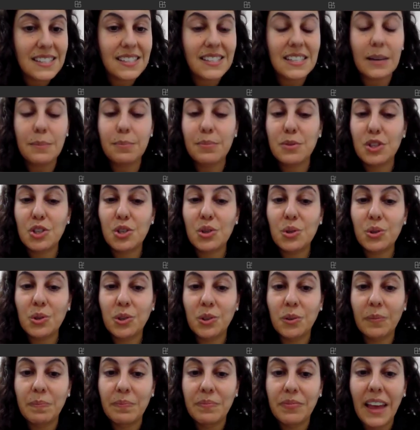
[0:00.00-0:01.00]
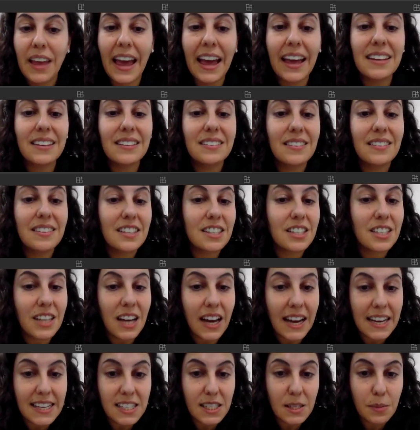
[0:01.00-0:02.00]
Step 2, add the
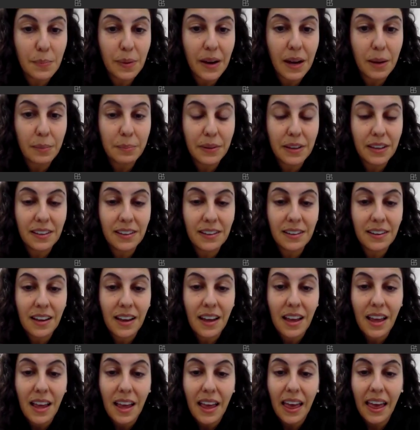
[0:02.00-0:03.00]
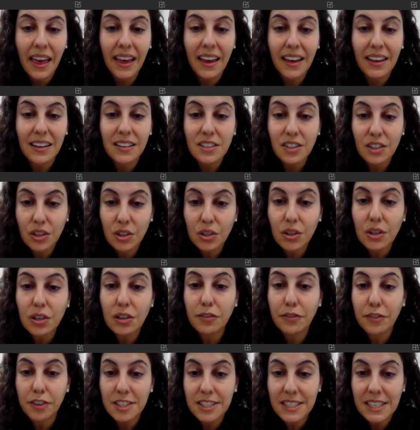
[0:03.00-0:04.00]
diced pumpkin and
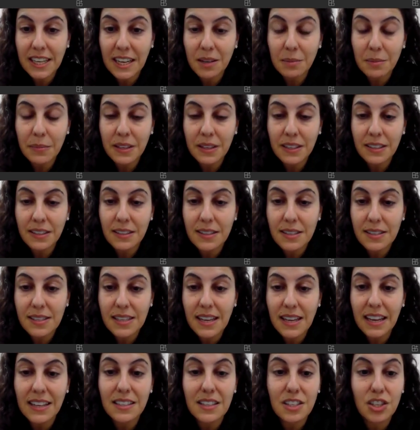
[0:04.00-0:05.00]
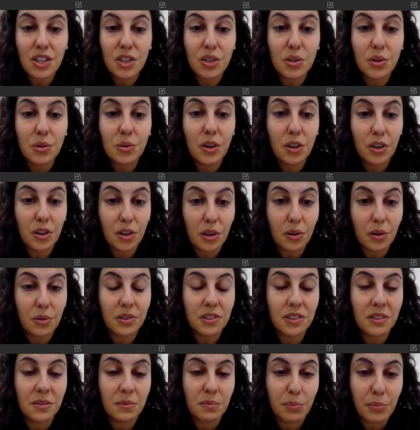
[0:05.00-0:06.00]
cook for 10 minutes until
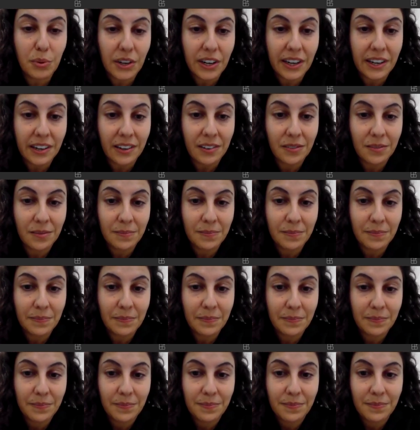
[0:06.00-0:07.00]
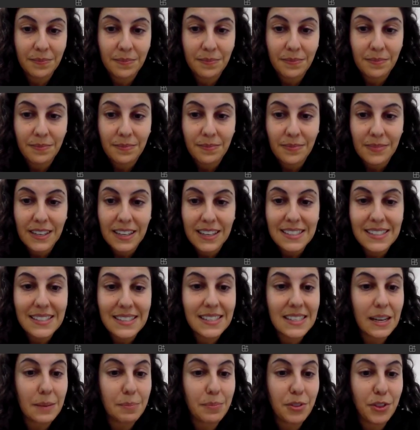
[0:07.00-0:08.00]
golden brown.
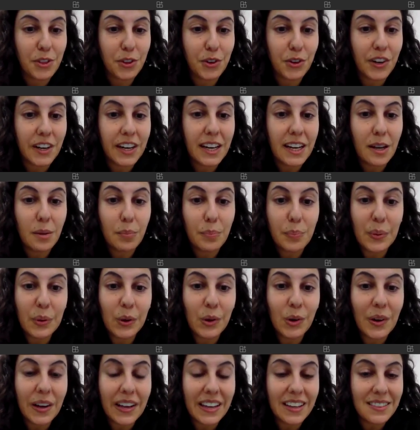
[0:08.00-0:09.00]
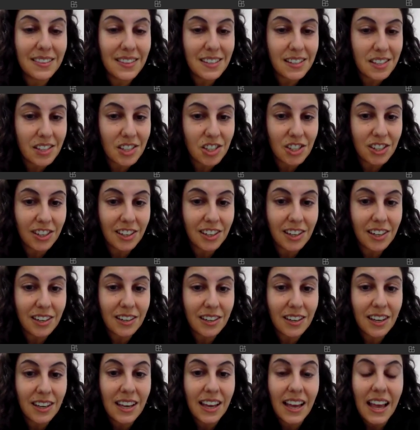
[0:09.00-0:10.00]
Step 3, pour in the
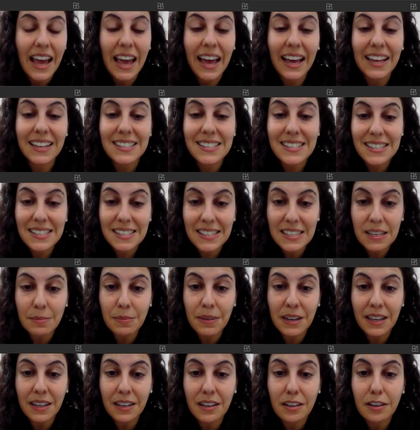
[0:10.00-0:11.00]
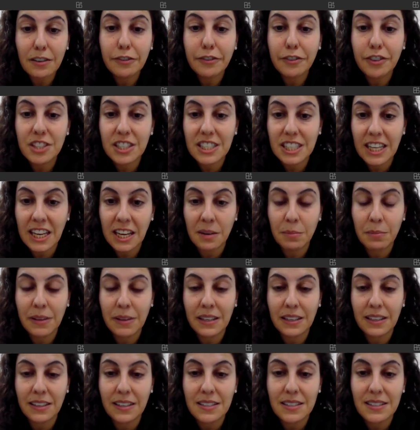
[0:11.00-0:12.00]
stock and simmer for 10
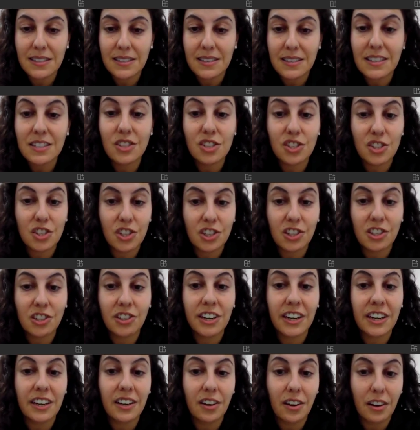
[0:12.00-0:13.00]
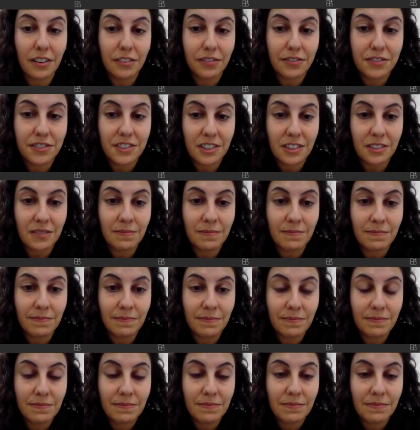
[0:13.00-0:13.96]
minutes, stirring often.